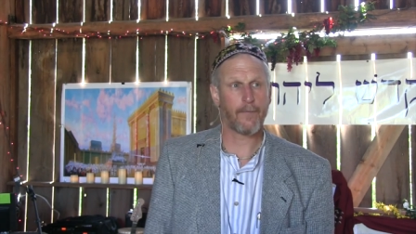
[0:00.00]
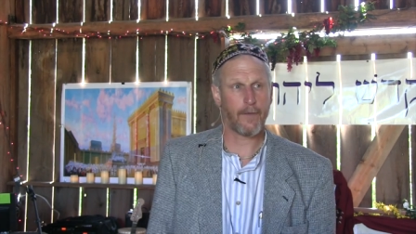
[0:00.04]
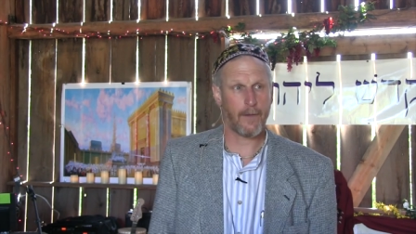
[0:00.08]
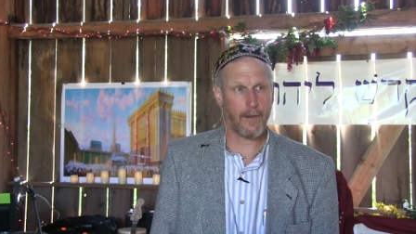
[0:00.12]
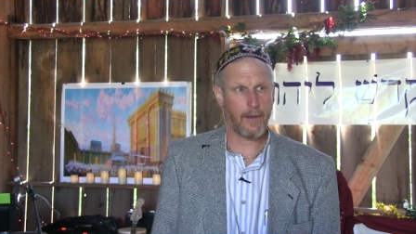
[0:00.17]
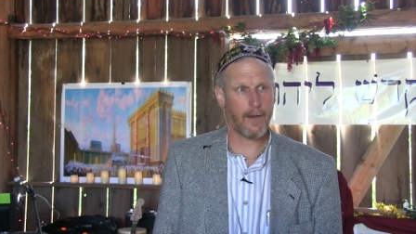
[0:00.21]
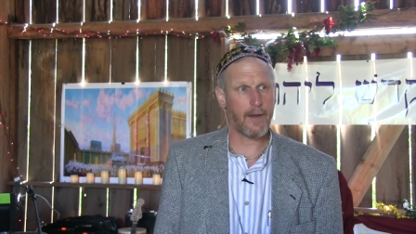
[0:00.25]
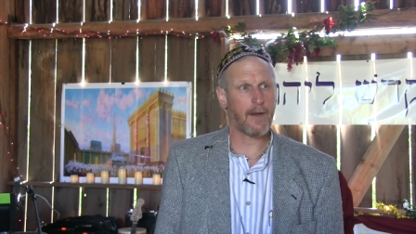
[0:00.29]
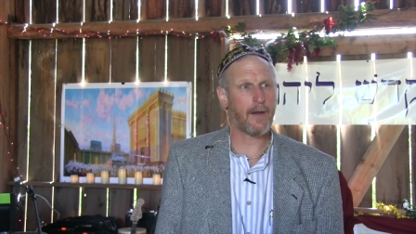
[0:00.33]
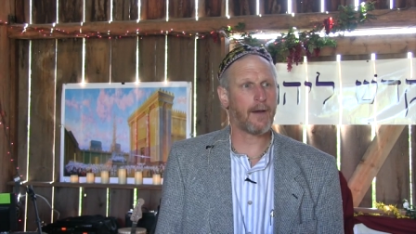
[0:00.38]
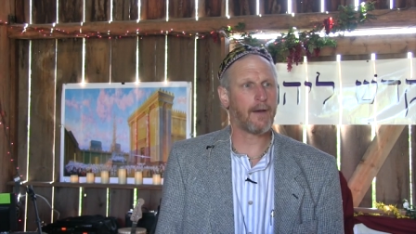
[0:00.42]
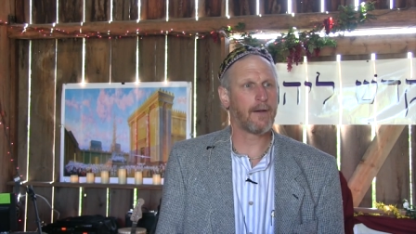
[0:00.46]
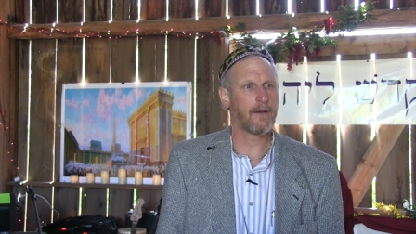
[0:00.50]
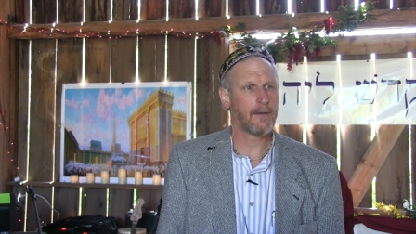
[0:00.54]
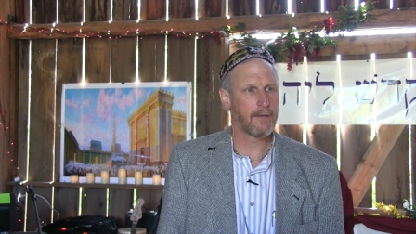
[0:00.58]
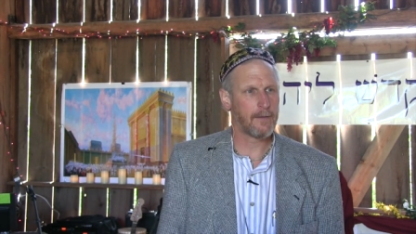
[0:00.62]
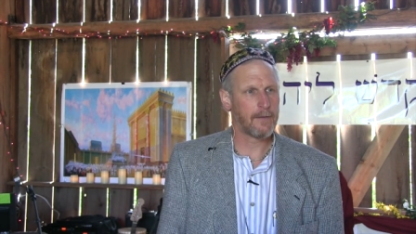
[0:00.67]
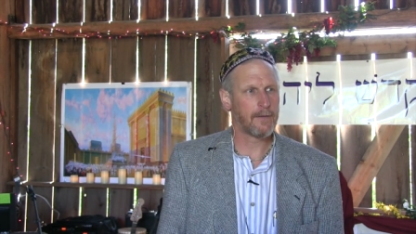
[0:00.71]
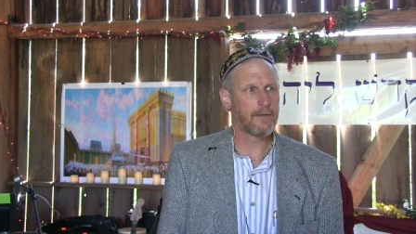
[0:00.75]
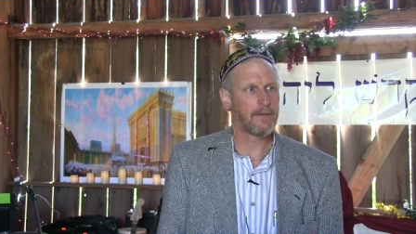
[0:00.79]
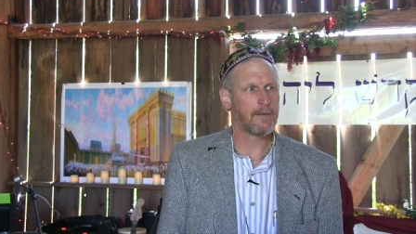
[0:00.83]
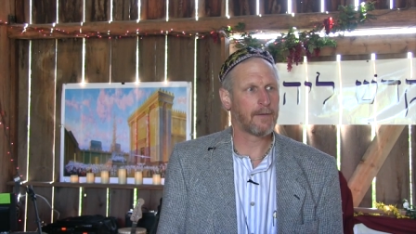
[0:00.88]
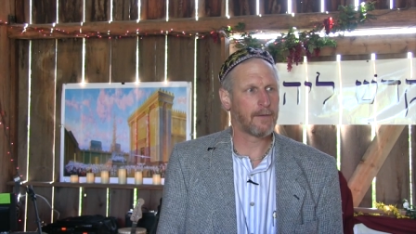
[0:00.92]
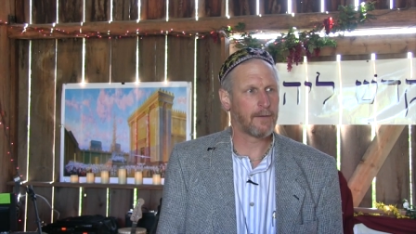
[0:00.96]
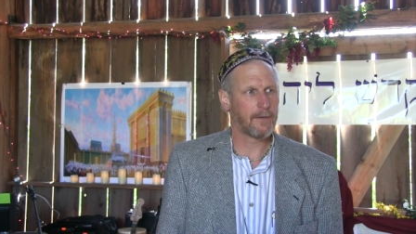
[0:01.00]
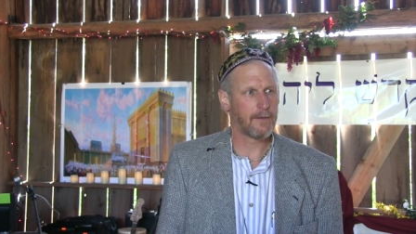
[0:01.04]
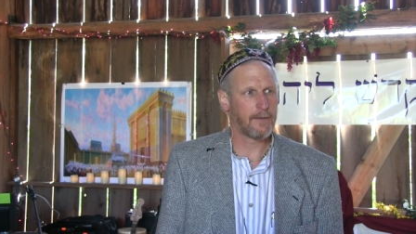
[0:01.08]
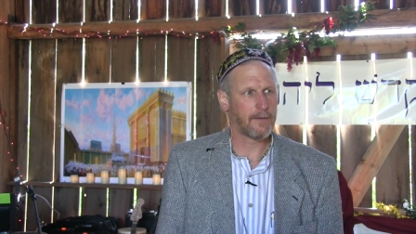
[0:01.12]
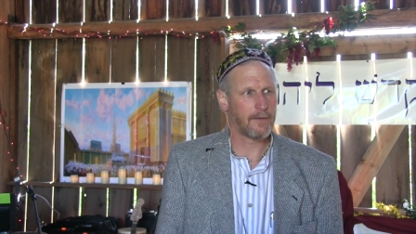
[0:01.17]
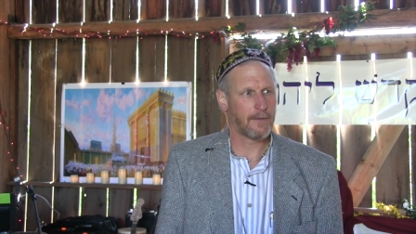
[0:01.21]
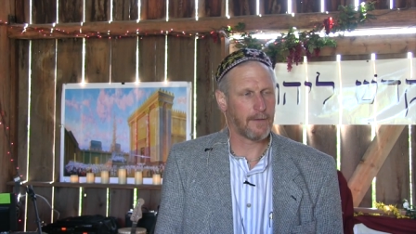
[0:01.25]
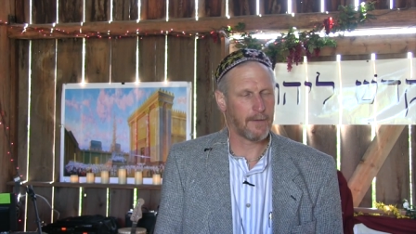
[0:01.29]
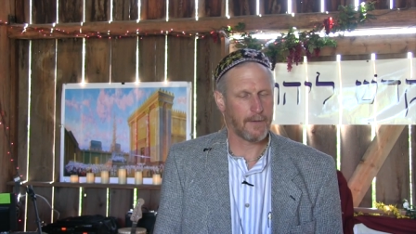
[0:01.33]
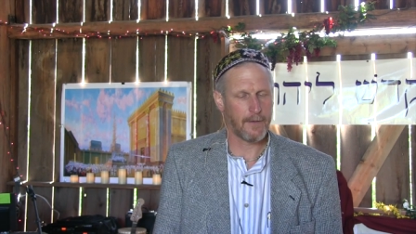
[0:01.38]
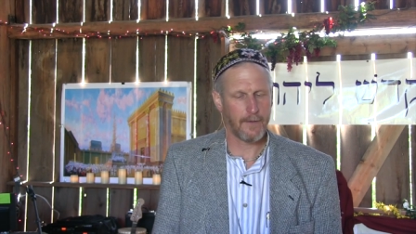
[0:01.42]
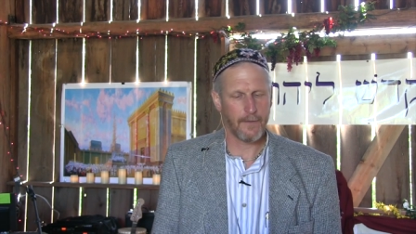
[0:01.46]
Yeah.
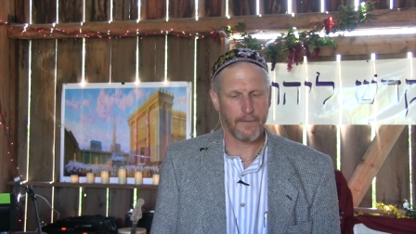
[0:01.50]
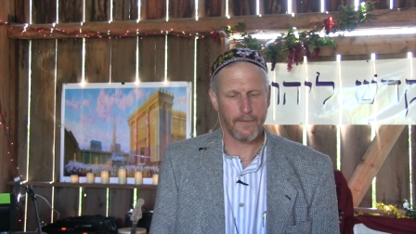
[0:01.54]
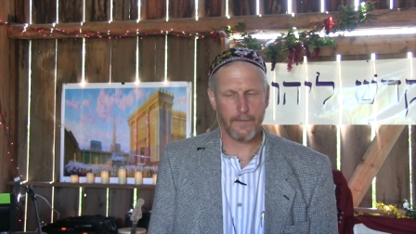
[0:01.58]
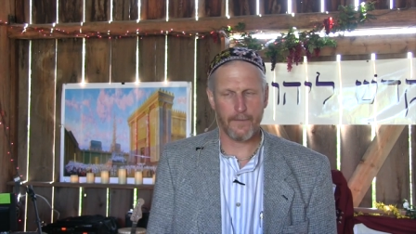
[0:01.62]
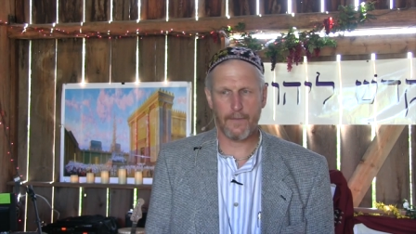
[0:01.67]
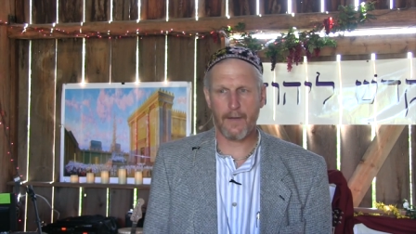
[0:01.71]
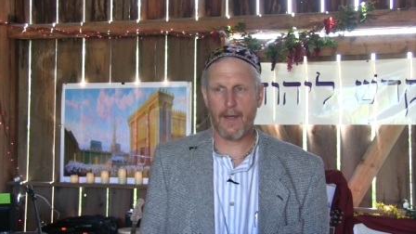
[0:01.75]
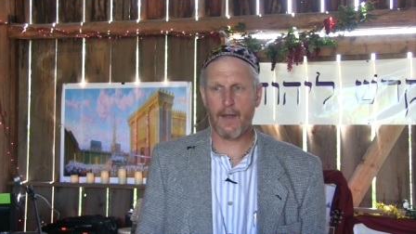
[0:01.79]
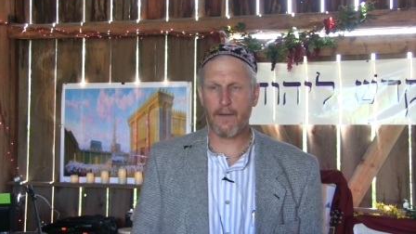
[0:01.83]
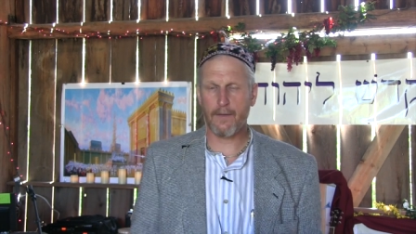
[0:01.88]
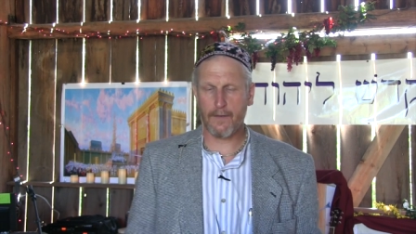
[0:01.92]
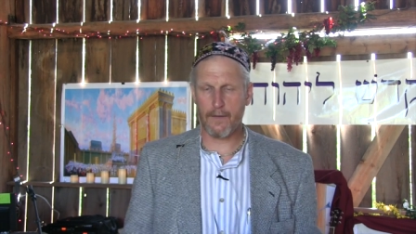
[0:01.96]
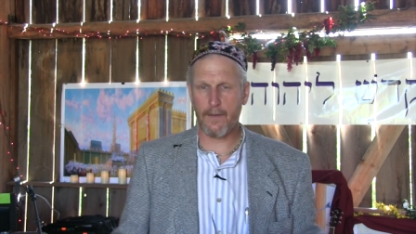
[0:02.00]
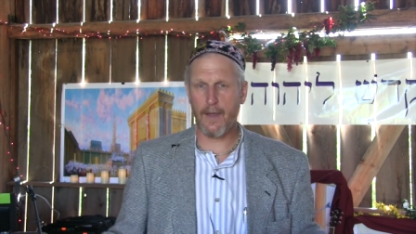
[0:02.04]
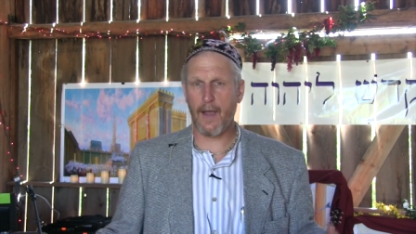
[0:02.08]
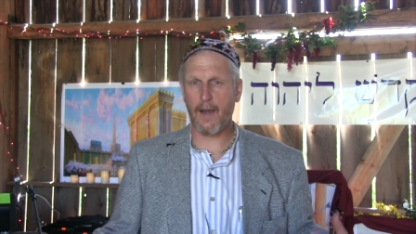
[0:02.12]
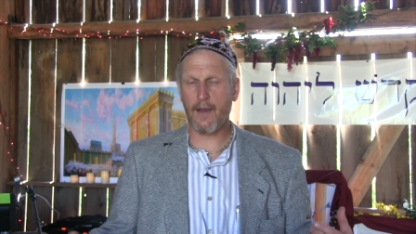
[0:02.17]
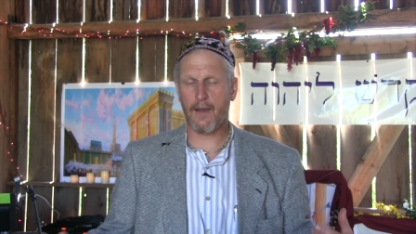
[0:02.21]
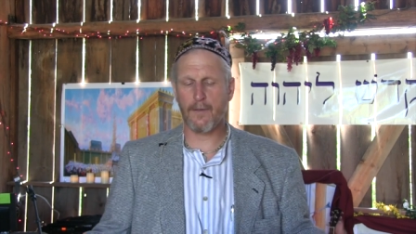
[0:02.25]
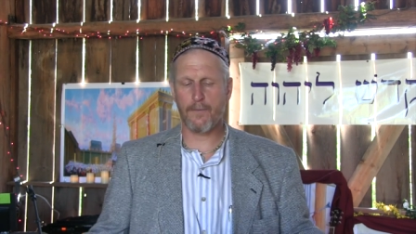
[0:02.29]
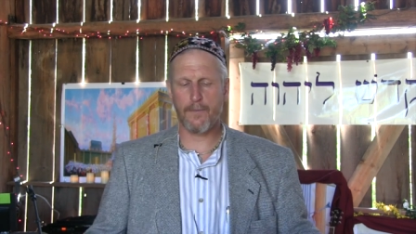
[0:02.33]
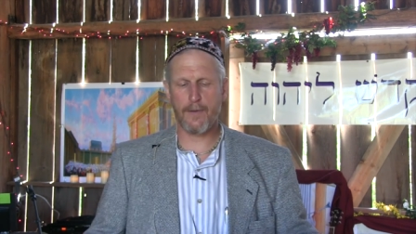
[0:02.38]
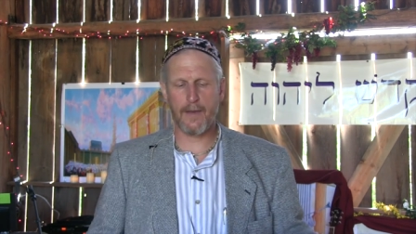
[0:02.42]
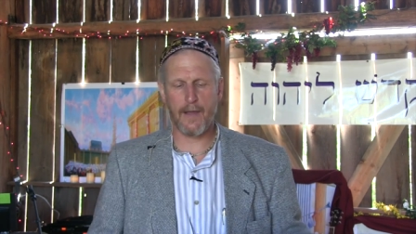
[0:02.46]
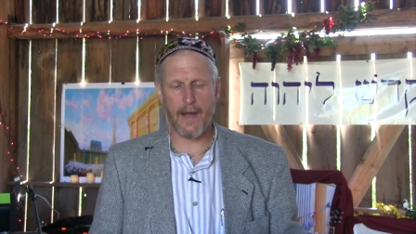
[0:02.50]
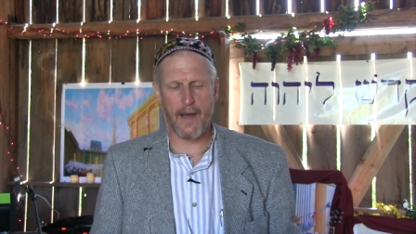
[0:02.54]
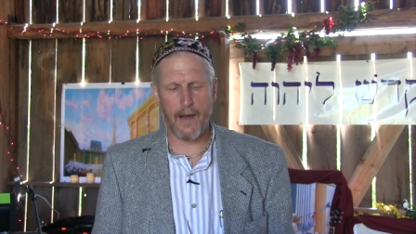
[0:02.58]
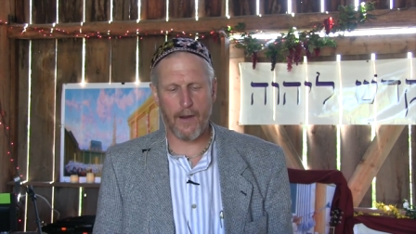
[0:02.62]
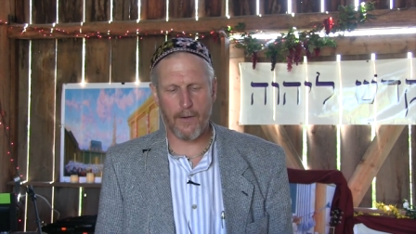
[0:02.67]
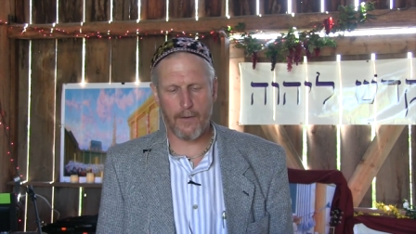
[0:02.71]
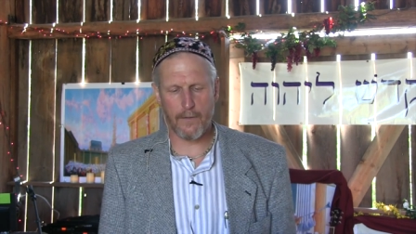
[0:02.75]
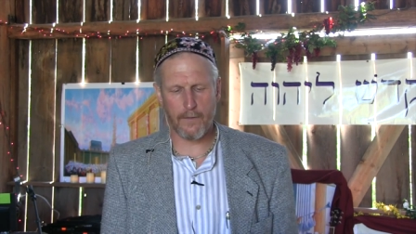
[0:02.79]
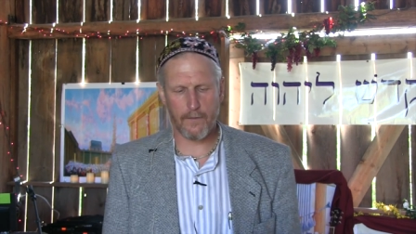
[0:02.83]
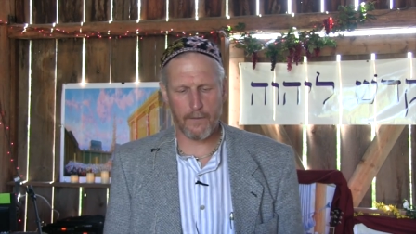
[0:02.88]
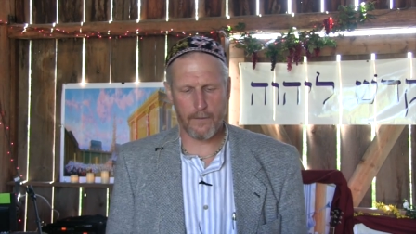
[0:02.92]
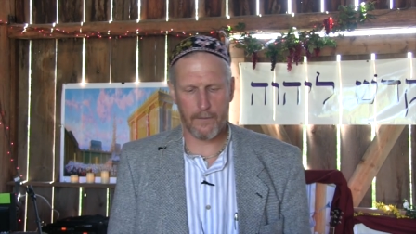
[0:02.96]
That, that can be
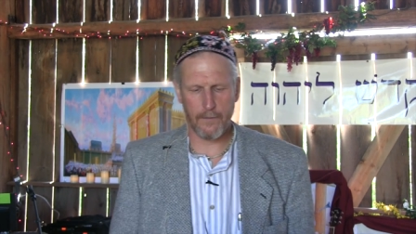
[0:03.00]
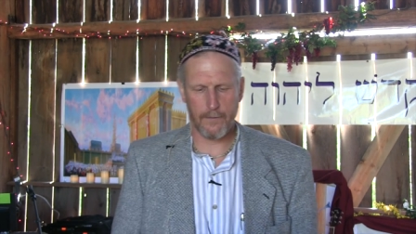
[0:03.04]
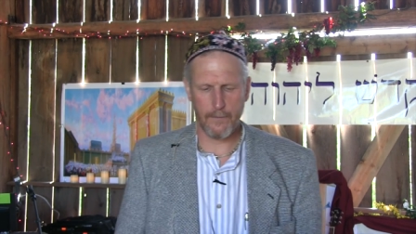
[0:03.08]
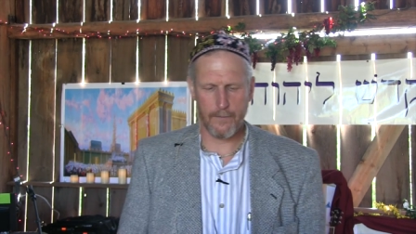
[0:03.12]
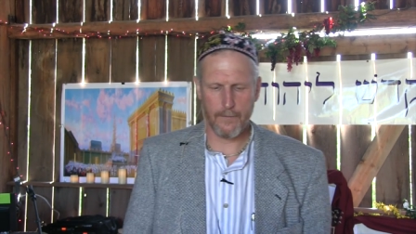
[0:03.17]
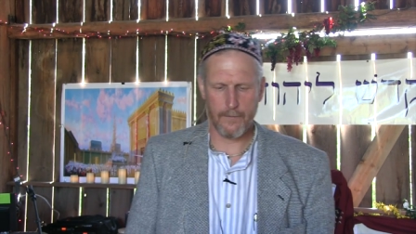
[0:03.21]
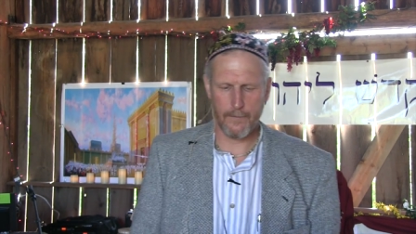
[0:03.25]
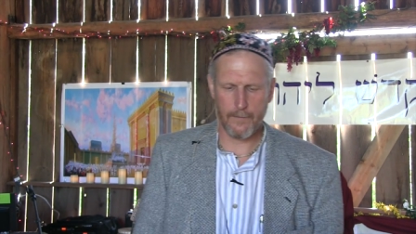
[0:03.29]
ours.